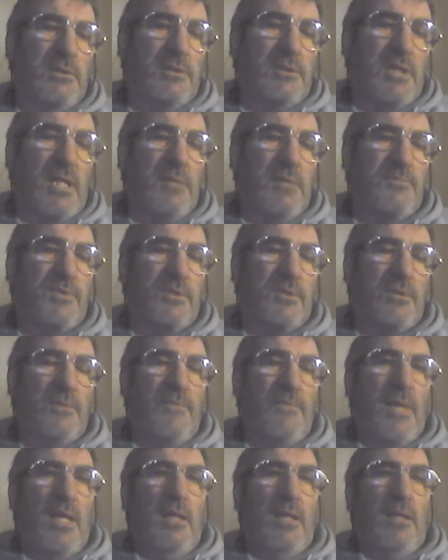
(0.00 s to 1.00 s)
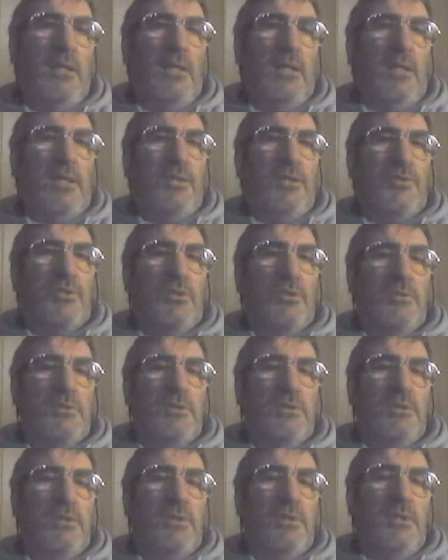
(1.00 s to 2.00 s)
depth. So
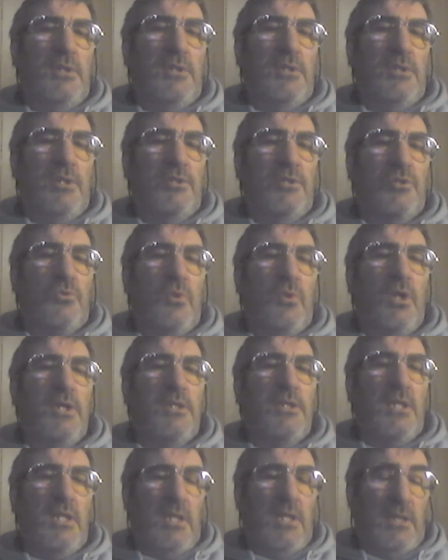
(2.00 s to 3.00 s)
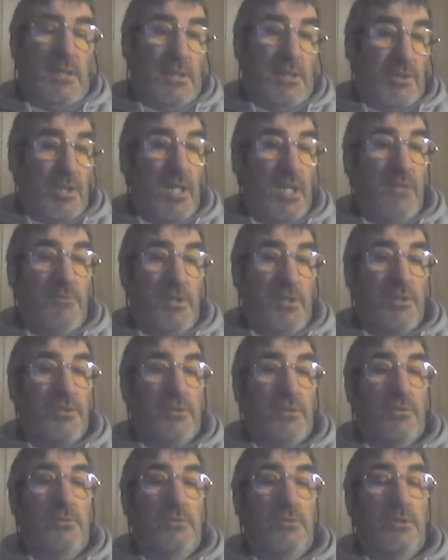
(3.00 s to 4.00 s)
it's quite and it's heavy
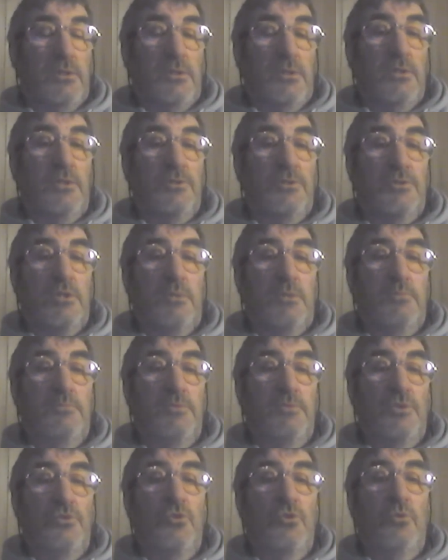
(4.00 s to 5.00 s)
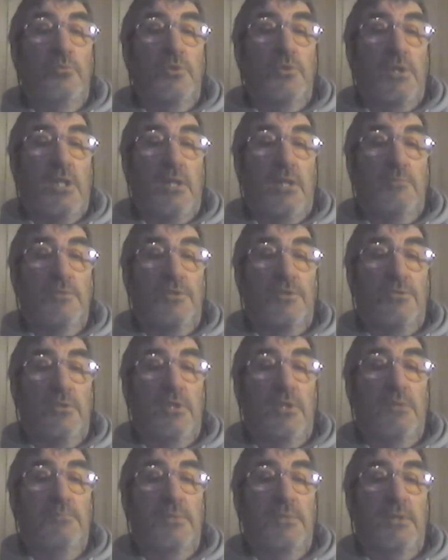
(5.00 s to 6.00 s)
tool on top of a normal camera
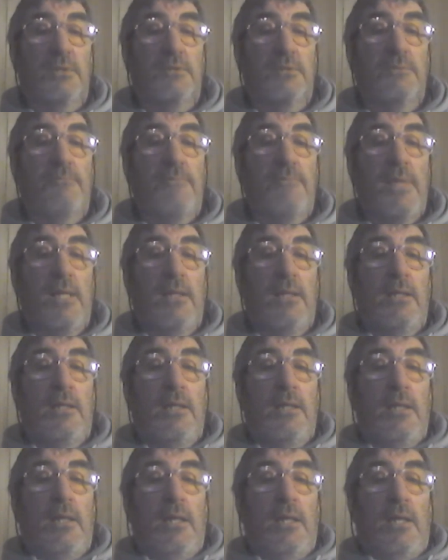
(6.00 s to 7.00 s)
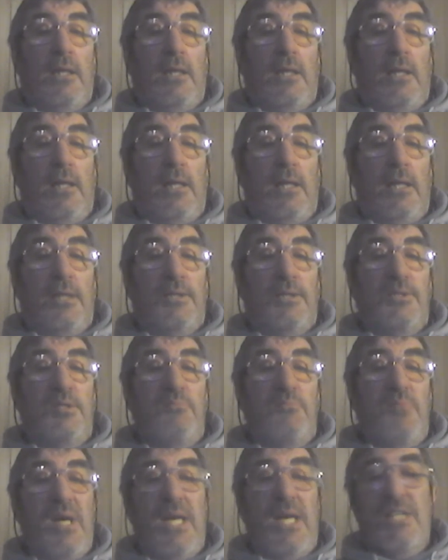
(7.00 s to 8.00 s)
tripod. The
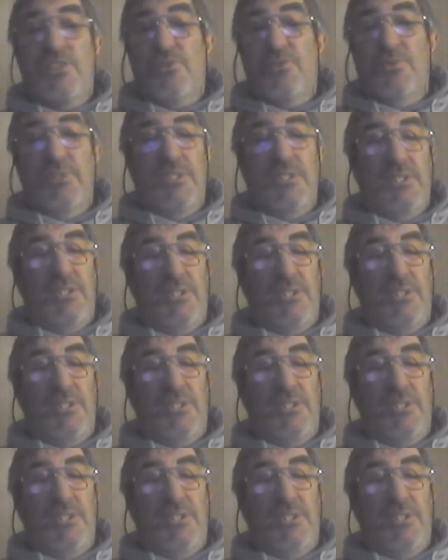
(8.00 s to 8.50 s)
battery